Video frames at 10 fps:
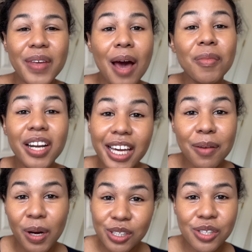I'm going to get
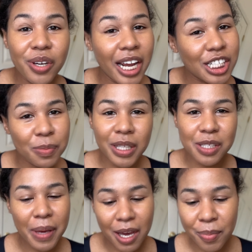emotional and I just put this
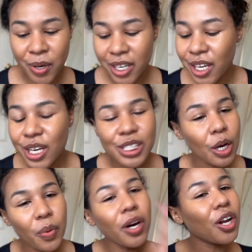makeup on.
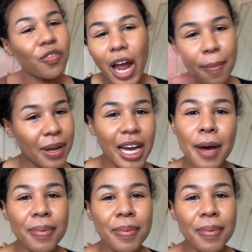So we're going to wrap it up.